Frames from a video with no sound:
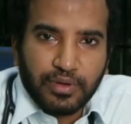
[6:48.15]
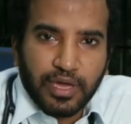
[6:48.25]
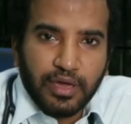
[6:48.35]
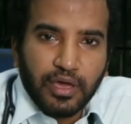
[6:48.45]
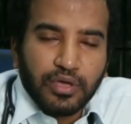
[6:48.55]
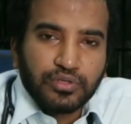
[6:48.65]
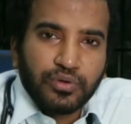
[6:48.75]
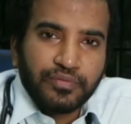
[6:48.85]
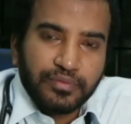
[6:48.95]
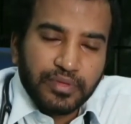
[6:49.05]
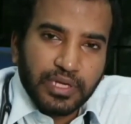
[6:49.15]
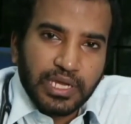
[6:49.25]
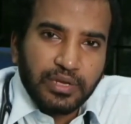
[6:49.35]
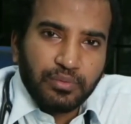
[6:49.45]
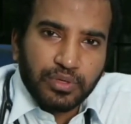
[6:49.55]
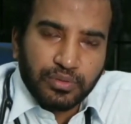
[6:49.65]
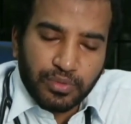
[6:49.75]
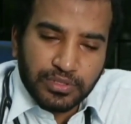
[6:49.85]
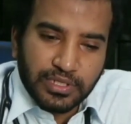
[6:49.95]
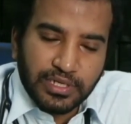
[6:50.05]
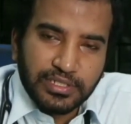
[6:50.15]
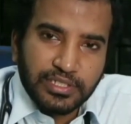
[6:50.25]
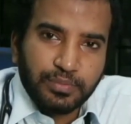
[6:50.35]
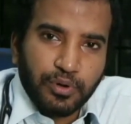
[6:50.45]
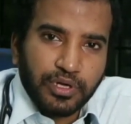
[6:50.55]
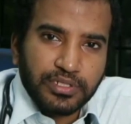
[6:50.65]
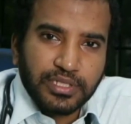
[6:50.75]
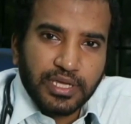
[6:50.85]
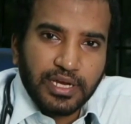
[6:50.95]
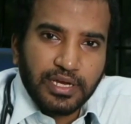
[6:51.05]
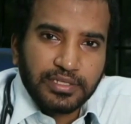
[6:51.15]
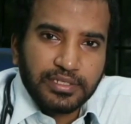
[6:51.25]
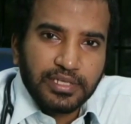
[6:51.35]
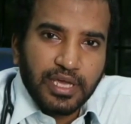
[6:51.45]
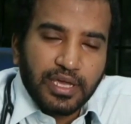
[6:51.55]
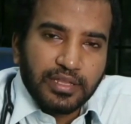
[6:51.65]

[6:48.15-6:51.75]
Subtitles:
Okay, so the kidney, once the disease progress in the kidney disease,